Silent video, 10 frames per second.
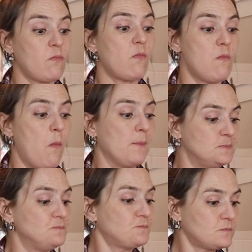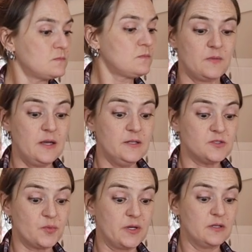Mmm, that
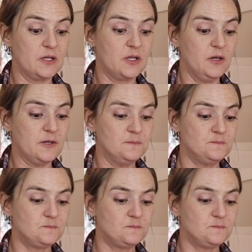is really good.